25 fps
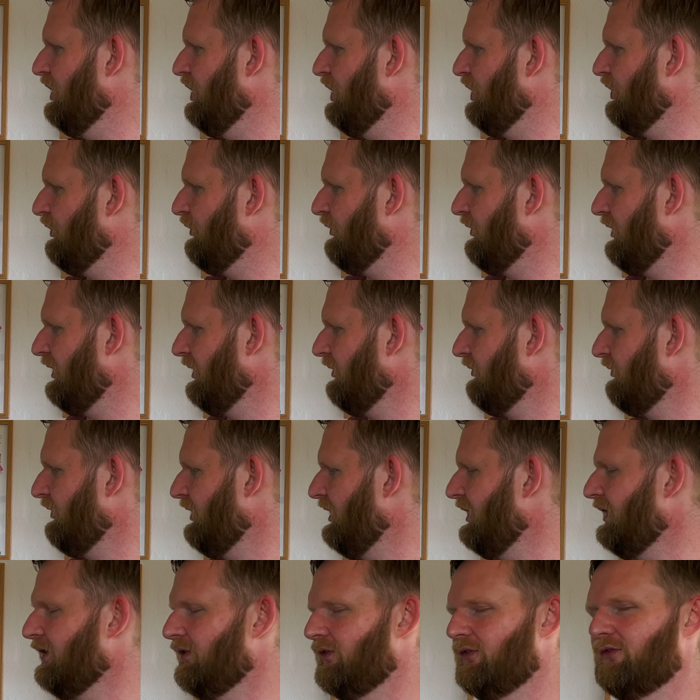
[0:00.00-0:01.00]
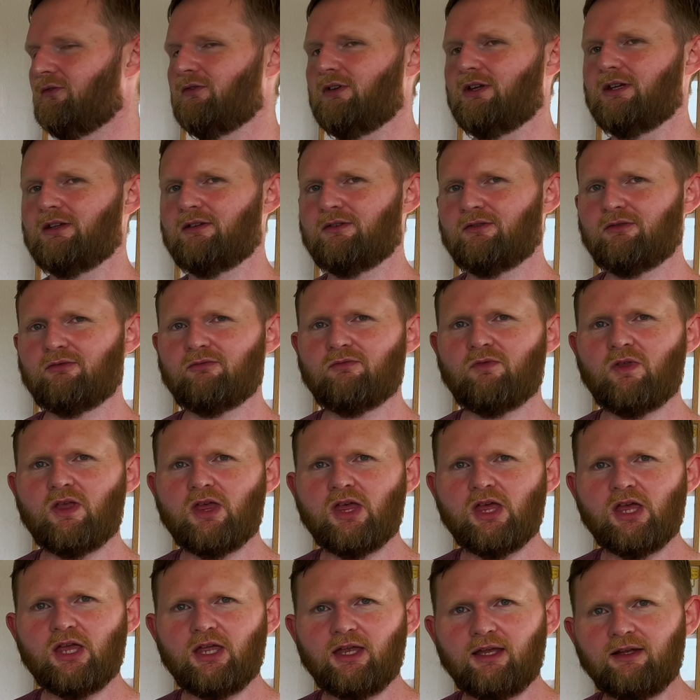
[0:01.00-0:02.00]
So I create a string. So
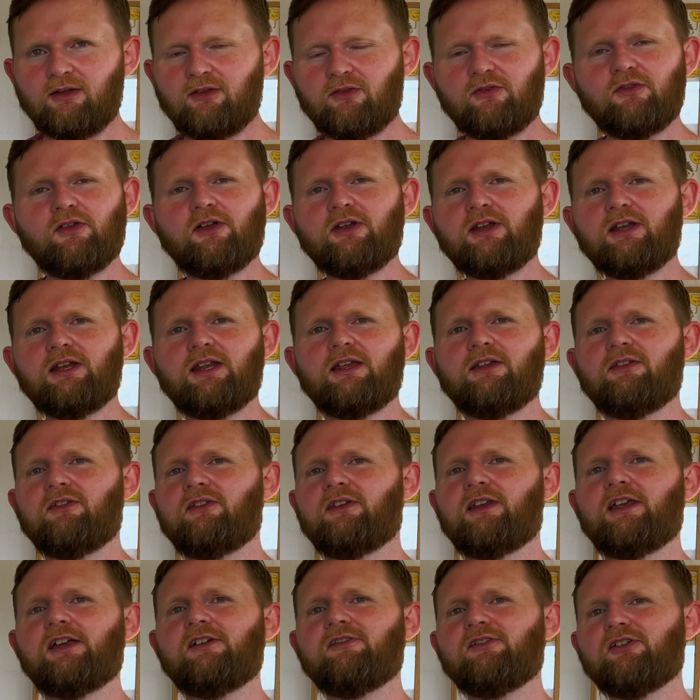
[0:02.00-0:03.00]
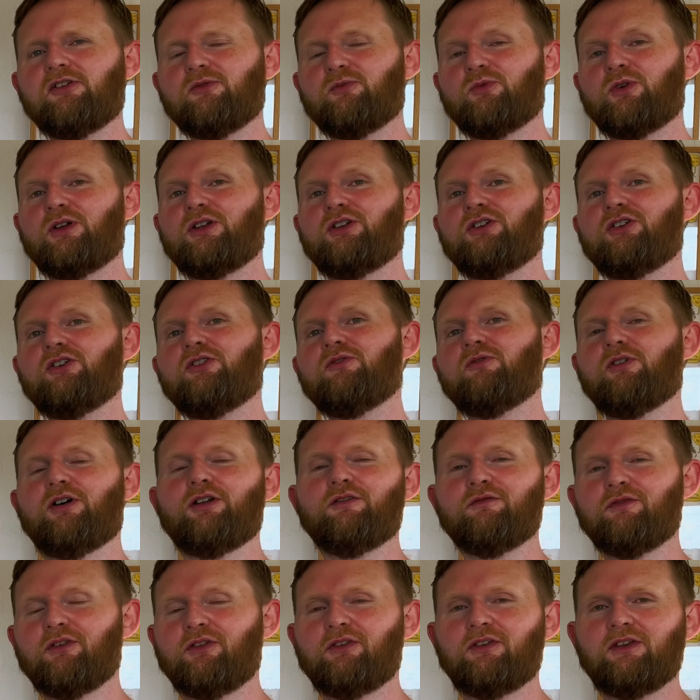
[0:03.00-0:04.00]
in the sunny day scenario where no
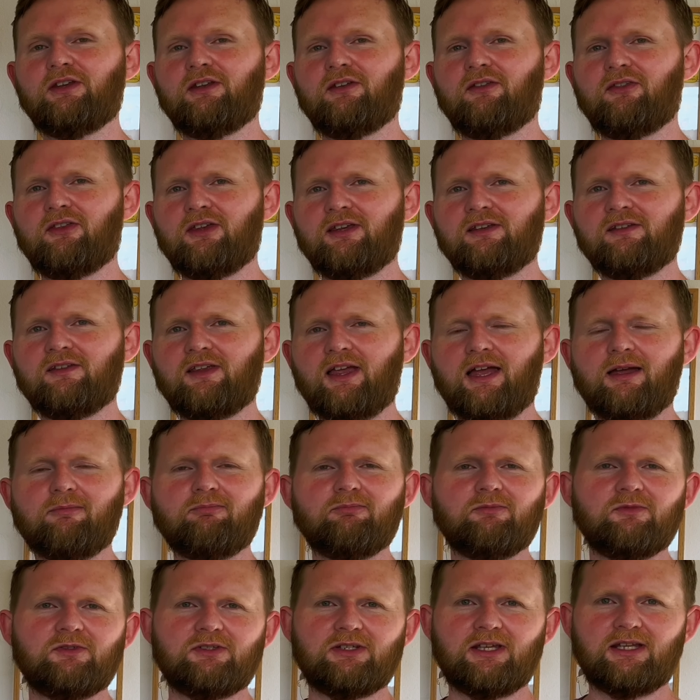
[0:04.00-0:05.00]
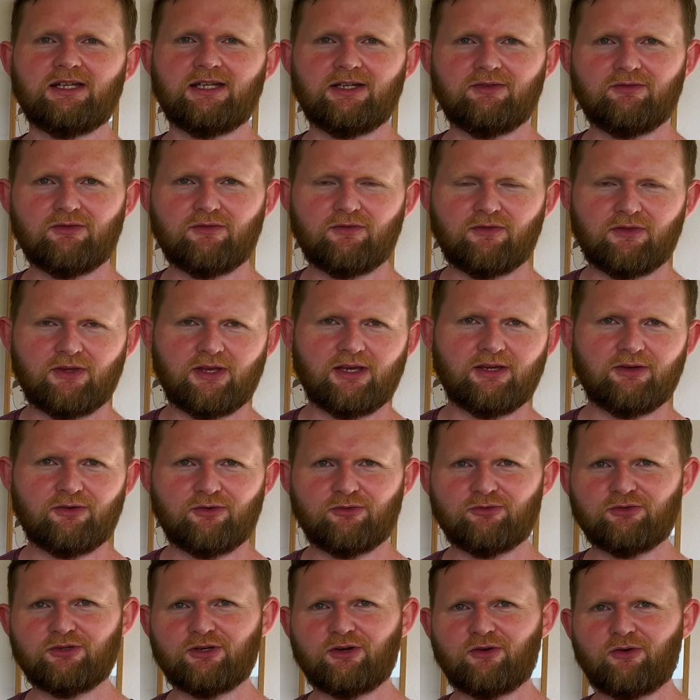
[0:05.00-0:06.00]
unforeseen things happens and everything
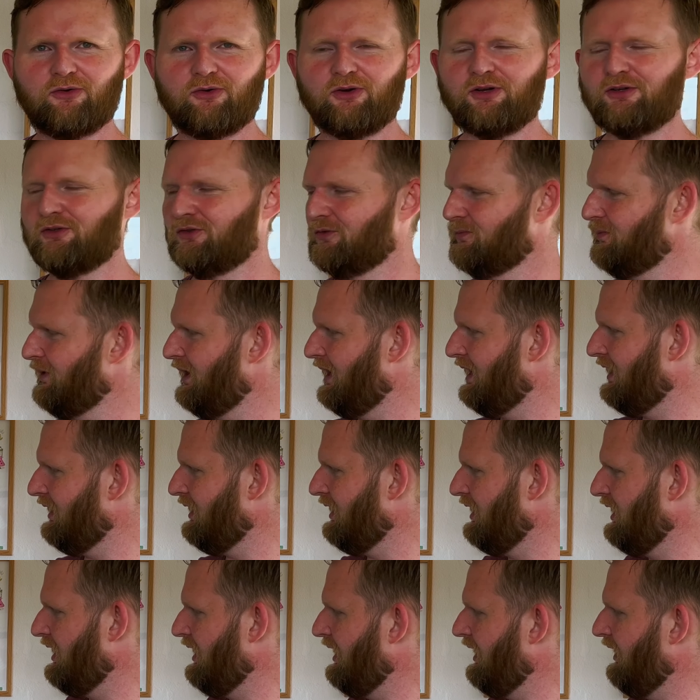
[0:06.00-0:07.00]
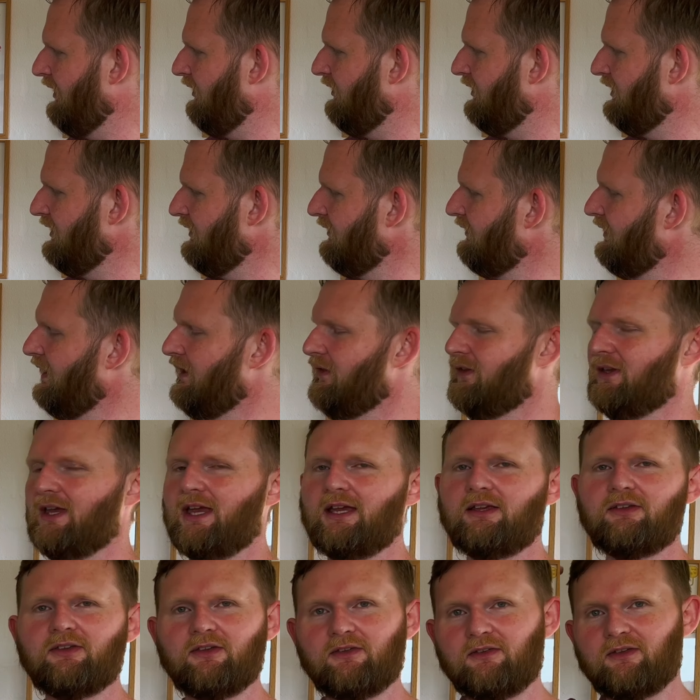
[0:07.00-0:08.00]
goes according to plan, these are the
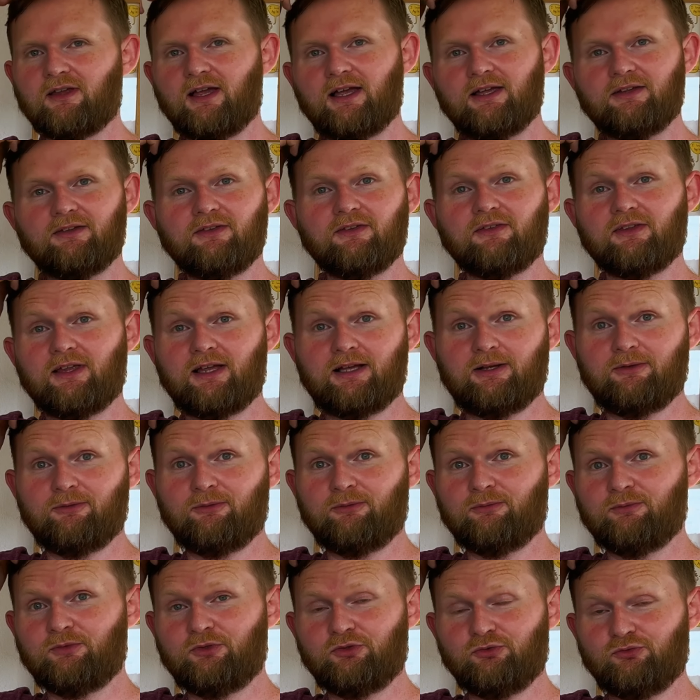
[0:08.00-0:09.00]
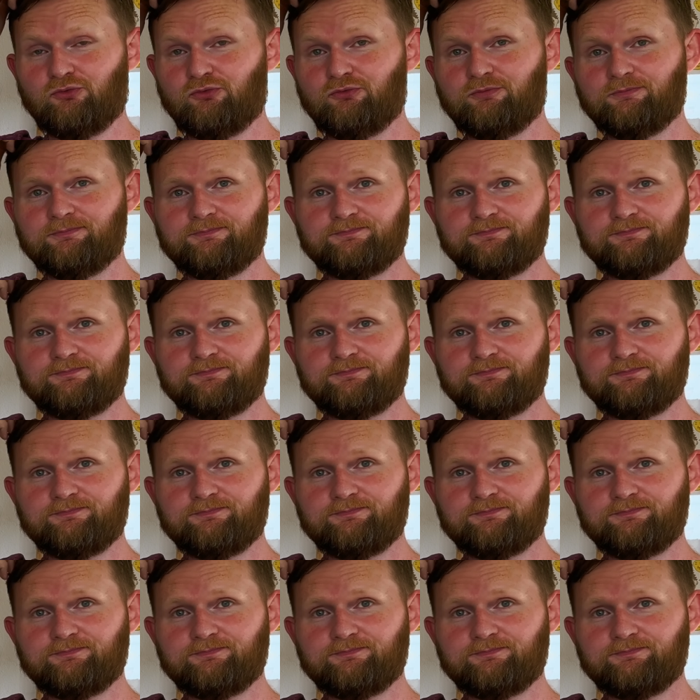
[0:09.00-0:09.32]
exercises I will do.